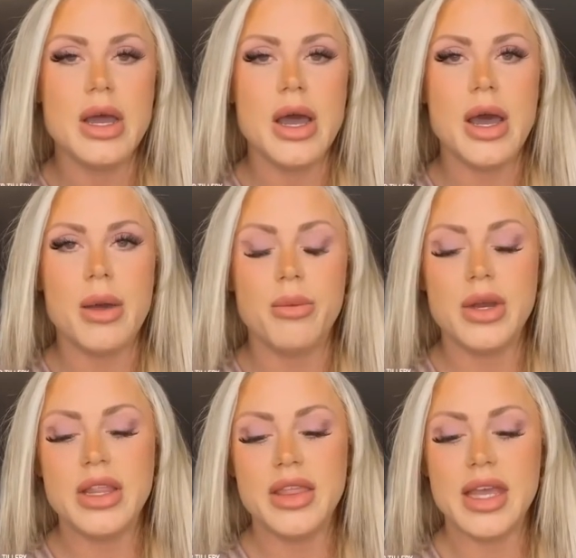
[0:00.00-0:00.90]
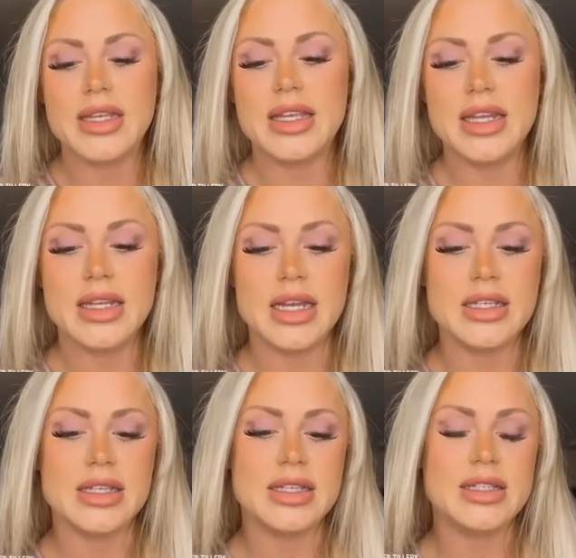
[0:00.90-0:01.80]
Um, one of the things that it does
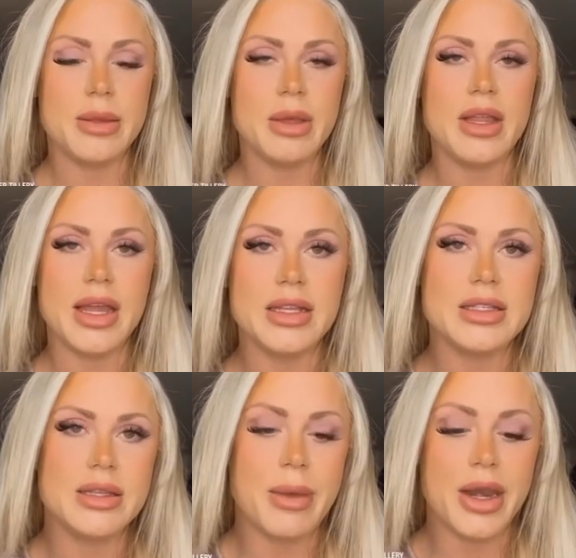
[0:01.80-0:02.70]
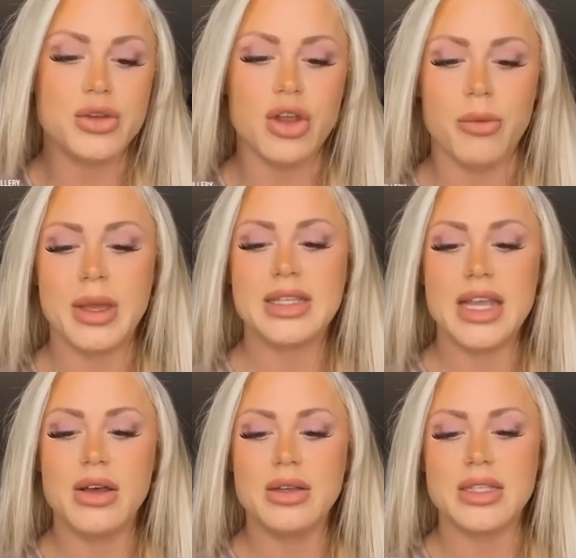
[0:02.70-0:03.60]
is it stimulates somatotropic
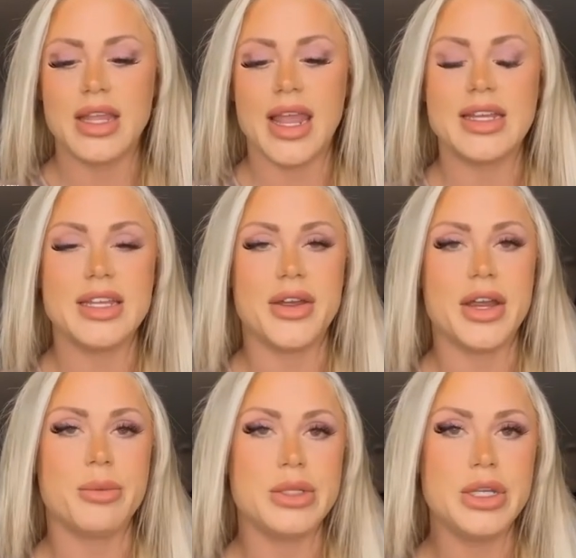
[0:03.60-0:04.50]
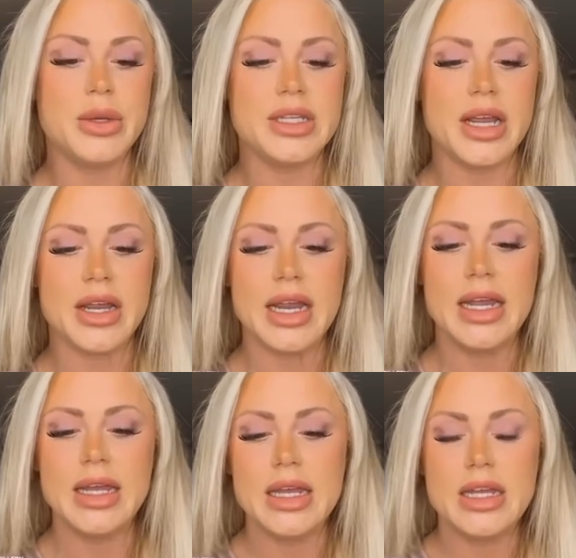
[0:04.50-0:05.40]
cells in the anterior
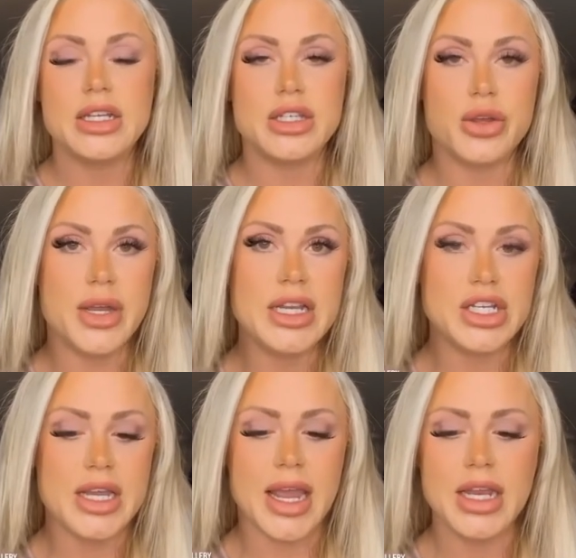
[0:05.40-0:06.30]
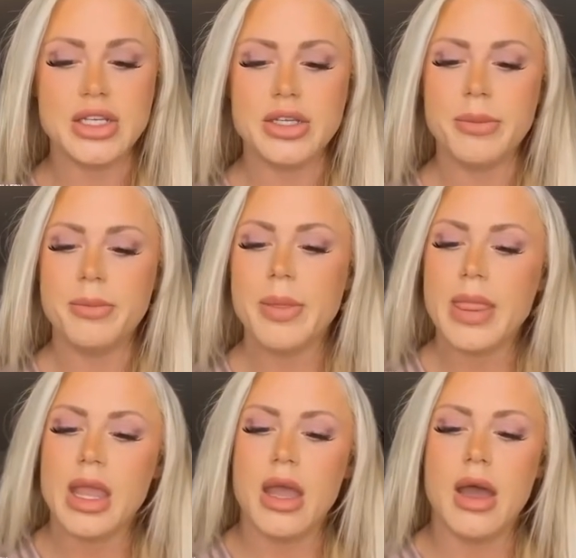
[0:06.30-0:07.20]
pituitary to secrete GH.
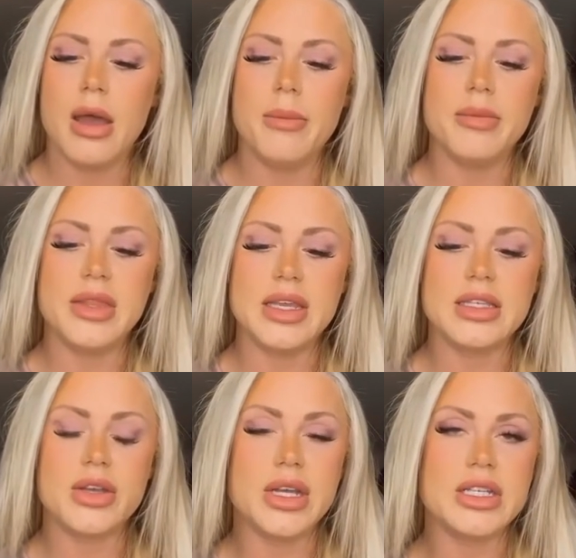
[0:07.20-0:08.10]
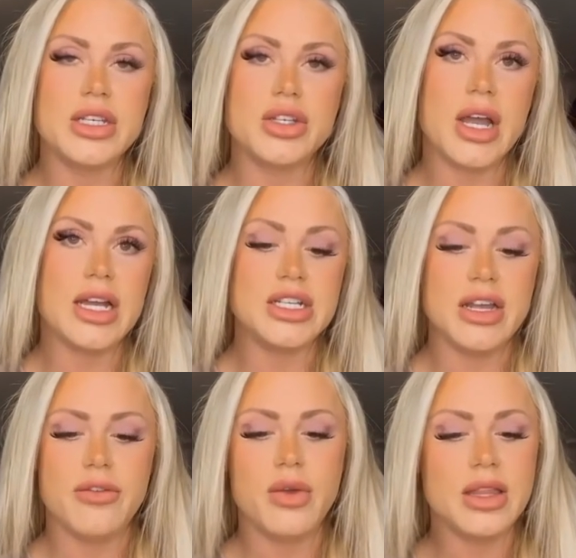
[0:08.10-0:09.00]
Um, this increases your
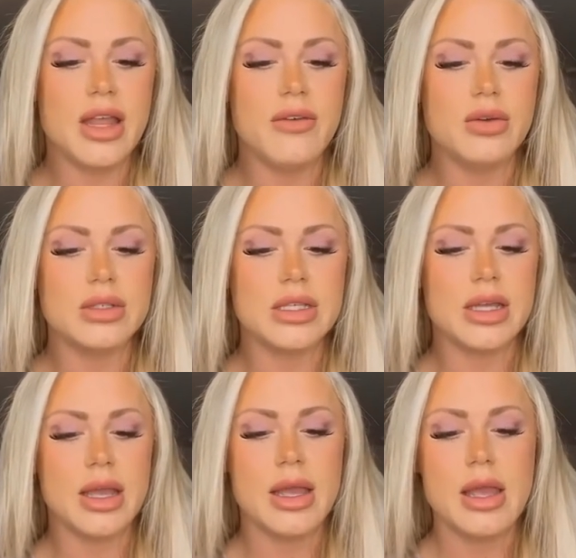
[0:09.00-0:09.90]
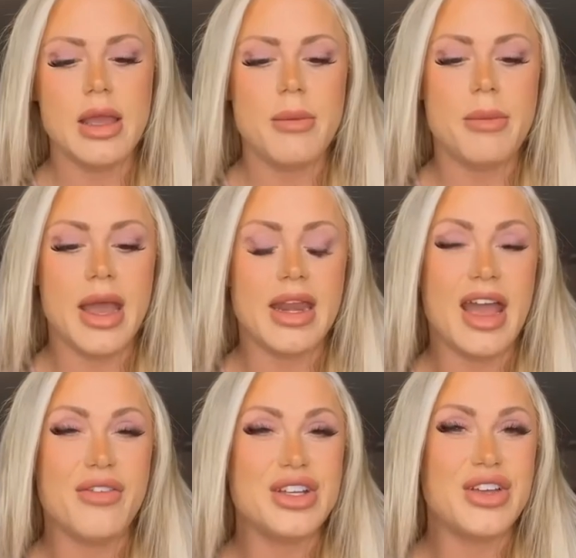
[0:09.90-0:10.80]
IGF-1 levels by an
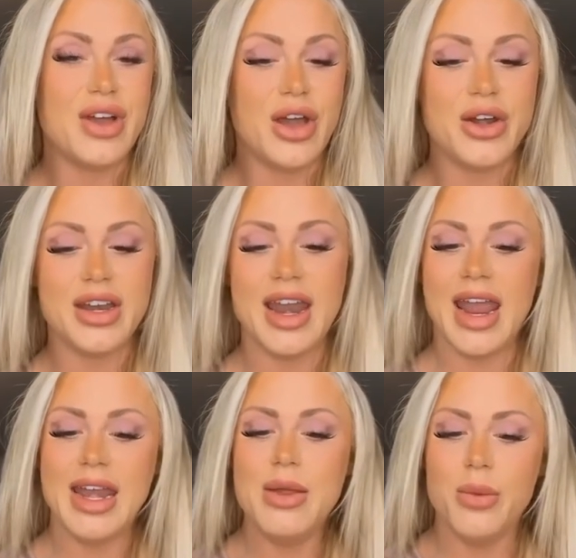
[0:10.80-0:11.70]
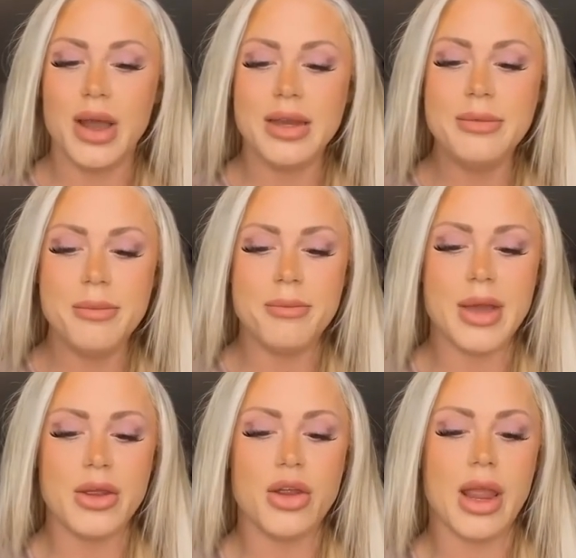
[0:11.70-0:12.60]
average of 181
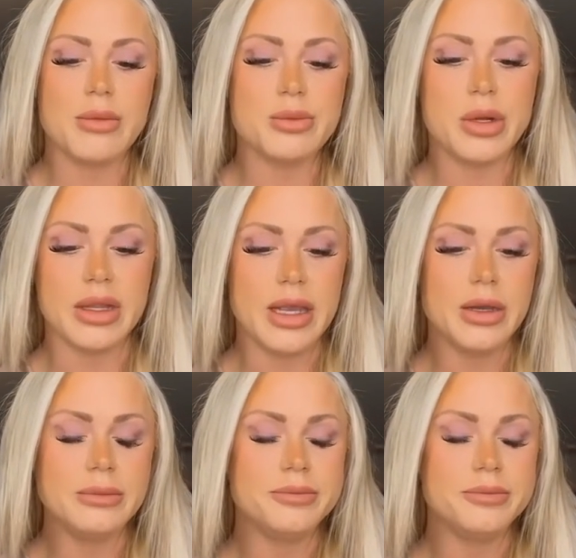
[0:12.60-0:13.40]
micrograms per liter.